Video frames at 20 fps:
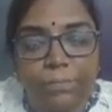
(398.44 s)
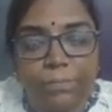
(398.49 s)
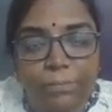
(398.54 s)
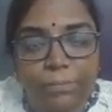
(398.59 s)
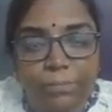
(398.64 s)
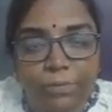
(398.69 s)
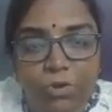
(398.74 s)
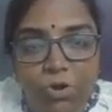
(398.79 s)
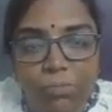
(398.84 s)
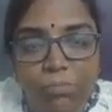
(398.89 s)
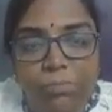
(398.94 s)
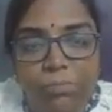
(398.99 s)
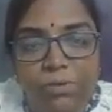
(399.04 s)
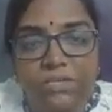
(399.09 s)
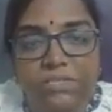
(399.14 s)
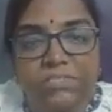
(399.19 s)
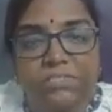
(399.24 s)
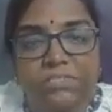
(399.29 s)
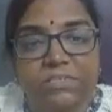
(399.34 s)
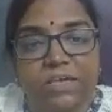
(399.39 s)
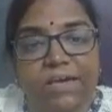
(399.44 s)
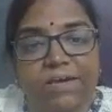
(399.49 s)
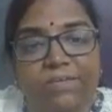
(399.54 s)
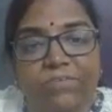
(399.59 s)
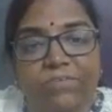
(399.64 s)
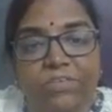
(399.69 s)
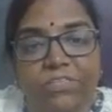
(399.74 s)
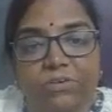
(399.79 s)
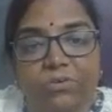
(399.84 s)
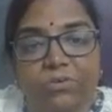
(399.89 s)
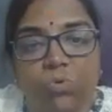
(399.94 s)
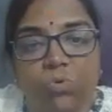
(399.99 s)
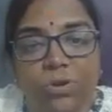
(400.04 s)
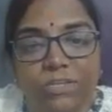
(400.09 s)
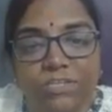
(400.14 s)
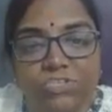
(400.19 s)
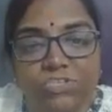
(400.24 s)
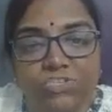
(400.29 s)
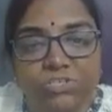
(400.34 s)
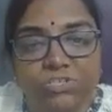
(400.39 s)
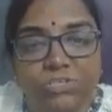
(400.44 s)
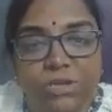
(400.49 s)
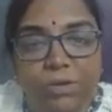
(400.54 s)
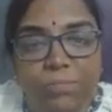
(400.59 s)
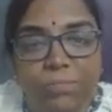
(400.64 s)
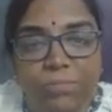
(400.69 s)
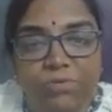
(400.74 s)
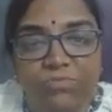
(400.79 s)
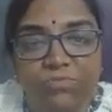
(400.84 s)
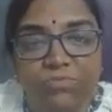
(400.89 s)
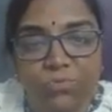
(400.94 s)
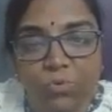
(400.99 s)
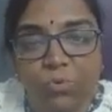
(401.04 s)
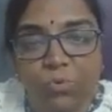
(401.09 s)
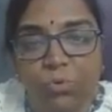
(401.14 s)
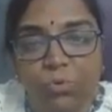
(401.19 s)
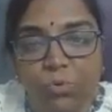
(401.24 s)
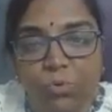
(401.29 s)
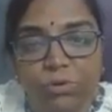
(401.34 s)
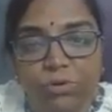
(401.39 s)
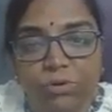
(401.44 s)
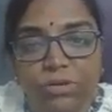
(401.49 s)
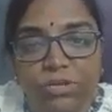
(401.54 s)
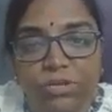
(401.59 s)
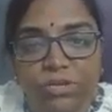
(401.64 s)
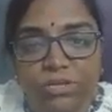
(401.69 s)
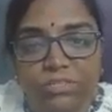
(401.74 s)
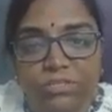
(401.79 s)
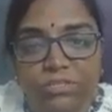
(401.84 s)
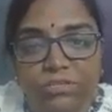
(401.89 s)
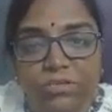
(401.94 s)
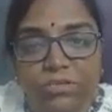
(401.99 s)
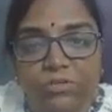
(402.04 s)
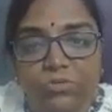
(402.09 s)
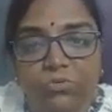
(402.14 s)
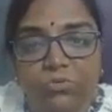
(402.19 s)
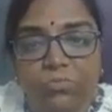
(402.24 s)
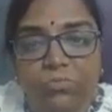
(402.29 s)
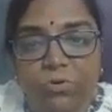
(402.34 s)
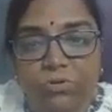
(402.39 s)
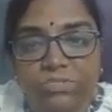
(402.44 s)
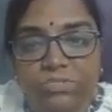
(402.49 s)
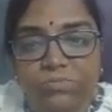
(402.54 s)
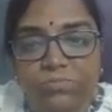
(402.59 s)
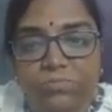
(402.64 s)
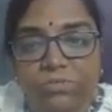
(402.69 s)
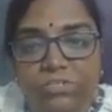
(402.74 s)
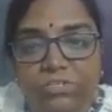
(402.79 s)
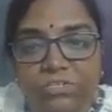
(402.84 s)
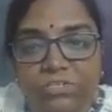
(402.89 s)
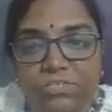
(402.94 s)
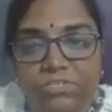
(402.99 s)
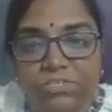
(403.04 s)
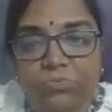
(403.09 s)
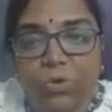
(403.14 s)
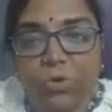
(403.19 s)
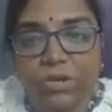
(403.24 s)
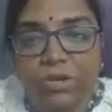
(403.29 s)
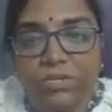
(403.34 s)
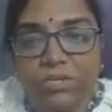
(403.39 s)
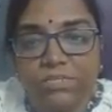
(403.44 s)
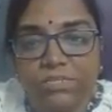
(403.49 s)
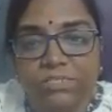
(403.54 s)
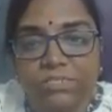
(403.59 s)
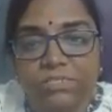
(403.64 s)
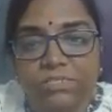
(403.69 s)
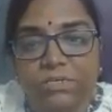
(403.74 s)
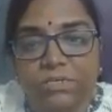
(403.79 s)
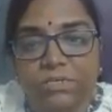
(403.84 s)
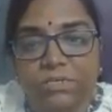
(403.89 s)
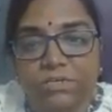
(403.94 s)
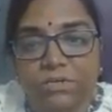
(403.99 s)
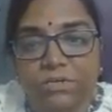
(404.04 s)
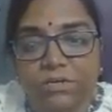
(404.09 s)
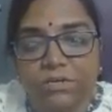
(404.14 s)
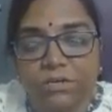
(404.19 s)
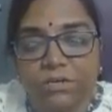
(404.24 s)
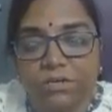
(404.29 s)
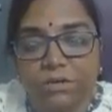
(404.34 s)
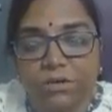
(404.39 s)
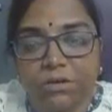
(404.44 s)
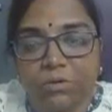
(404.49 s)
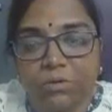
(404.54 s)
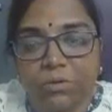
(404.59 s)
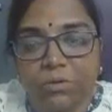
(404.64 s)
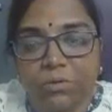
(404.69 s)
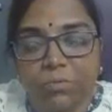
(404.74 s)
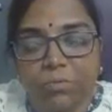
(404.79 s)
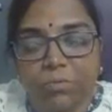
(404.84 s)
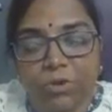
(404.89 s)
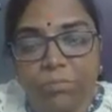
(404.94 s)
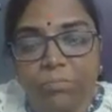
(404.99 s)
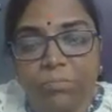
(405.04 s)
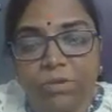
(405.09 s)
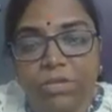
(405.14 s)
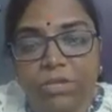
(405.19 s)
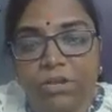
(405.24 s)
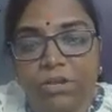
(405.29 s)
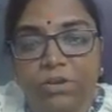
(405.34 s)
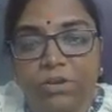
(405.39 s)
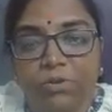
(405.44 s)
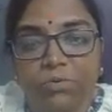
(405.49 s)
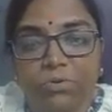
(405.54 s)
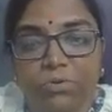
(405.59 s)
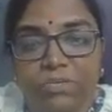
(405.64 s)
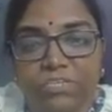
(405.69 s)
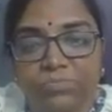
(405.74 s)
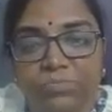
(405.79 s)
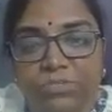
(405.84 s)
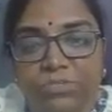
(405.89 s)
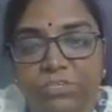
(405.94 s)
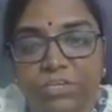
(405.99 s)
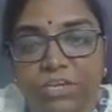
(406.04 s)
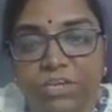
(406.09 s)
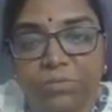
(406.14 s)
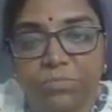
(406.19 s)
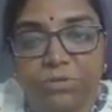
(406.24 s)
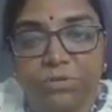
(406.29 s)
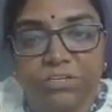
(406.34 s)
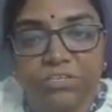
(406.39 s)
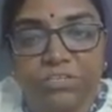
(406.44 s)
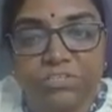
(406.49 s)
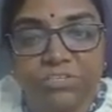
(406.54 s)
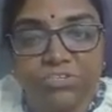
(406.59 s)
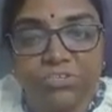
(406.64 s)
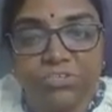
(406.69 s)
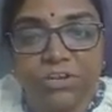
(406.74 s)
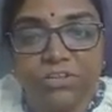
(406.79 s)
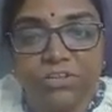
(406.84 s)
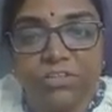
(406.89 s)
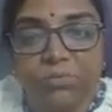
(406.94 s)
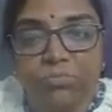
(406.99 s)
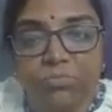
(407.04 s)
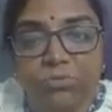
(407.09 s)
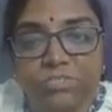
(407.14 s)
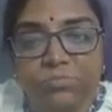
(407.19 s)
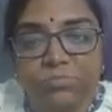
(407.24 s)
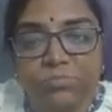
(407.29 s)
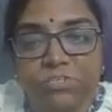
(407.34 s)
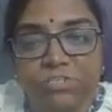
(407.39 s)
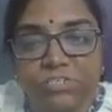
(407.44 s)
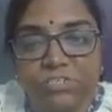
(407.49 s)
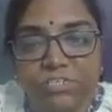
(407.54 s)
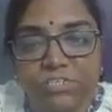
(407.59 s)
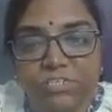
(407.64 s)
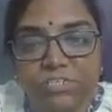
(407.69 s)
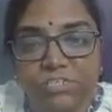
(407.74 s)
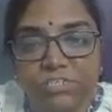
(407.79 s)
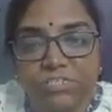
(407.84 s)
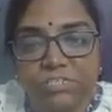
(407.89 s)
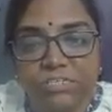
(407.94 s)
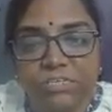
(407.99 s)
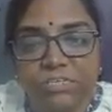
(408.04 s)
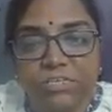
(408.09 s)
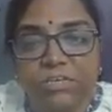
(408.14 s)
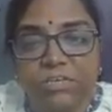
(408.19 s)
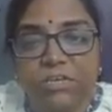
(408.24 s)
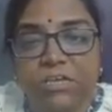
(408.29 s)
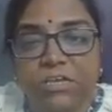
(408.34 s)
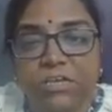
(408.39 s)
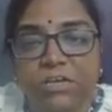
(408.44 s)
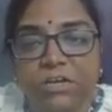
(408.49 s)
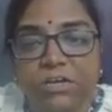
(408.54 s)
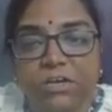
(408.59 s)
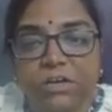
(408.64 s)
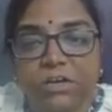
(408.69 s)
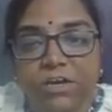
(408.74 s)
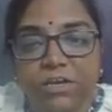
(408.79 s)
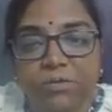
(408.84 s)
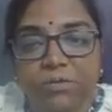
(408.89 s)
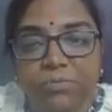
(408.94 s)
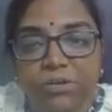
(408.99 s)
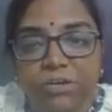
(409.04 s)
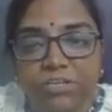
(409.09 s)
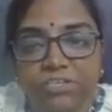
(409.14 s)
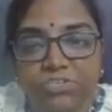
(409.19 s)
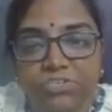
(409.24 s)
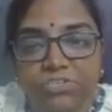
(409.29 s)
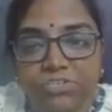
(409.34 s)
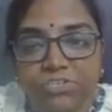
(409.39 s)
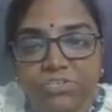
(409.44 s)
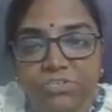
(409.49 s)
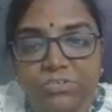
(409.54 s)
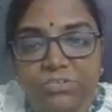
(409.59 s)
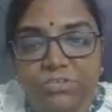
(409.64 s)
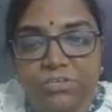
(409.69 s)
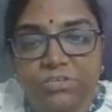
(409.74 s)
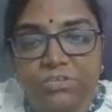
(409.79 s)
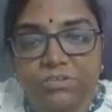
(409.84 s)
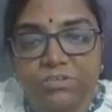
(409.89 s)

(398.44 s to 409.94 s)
complex having the coordination number 4, there are two possibilities. One is one may undergo sp3 hybridization. Another possibility is the hybridization. Here